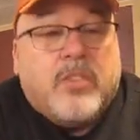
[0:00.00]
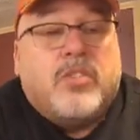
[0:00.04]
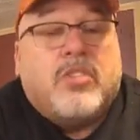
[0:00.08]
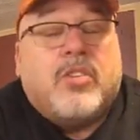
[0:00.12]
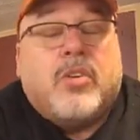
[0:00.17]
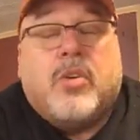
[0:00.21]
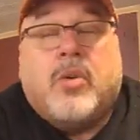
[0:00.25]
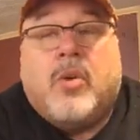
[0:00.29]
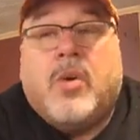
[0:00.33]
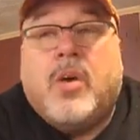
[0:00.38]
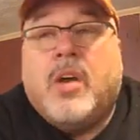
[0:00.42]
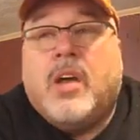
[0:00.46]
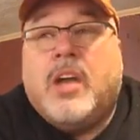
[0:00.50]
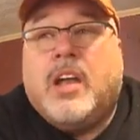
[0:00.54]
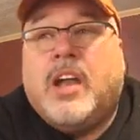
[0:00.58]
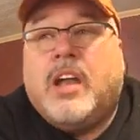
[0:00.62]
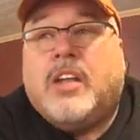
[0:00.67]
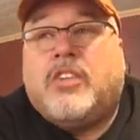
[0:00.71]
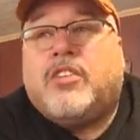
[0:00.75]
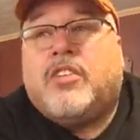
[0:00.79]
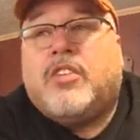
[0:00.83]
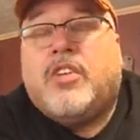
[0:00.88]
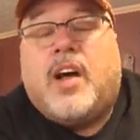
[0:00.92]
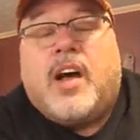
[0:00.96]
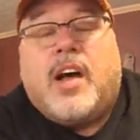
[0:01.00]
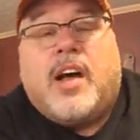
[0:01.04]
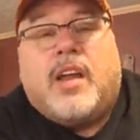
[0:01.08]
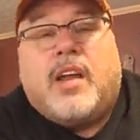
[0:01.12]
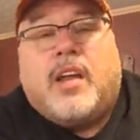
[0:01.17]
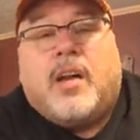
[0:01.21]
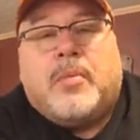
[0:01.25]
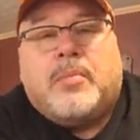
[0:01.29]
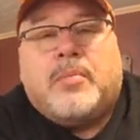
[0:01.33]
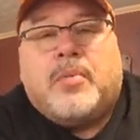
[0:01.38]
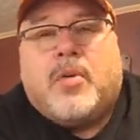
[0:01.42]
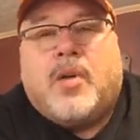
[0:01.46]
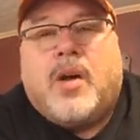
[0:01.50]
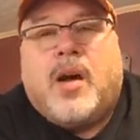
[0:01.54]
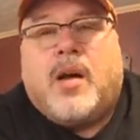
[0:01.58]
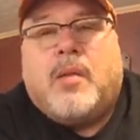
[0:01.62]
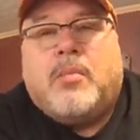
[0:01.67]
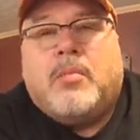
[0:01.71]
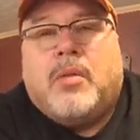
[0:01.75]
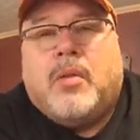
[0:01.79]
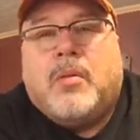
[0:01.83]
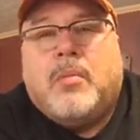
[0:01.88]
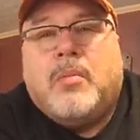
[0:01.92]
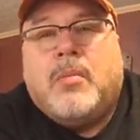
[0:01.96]
So it's not a
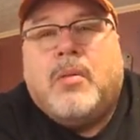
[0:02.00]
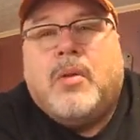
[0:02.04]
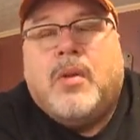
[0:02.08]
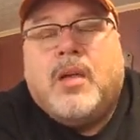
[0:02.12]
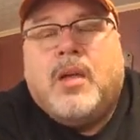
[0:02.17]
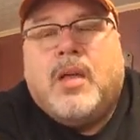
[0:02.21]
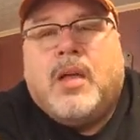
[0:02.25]
problem.